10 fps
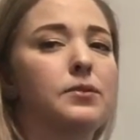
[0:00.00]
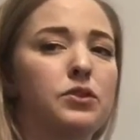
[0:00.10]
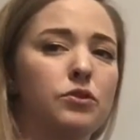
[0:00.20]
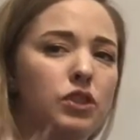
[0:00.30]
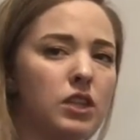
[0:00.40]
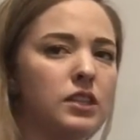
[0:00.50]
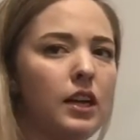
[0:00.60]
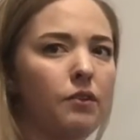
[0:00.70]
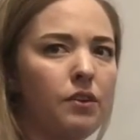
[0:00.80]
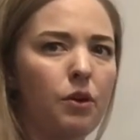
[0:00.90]
So just like
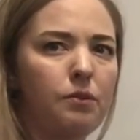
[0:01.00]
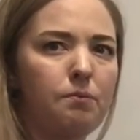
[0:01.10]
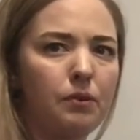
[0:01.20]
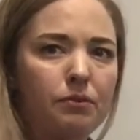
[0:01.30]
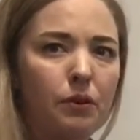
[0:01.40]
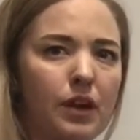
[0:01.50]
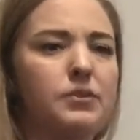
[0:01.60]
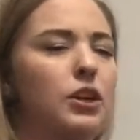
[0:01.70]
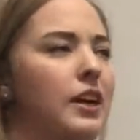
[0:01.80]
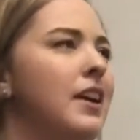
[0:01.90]
we would before,
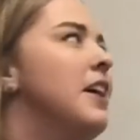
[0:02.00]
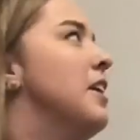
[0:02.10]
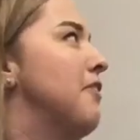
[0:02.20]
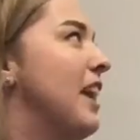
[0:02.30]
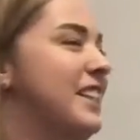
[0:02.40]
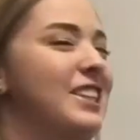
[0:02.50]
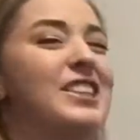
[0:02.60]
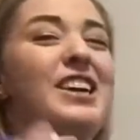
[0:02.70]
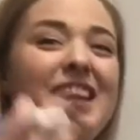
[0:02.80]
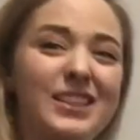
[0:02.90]
fraction
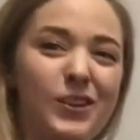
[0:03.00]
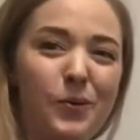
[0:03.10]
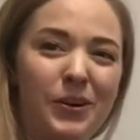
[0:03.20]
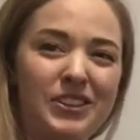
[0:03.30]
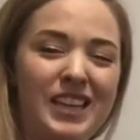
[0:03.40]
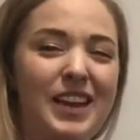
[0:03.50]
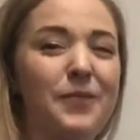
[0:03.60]
turning into a percent.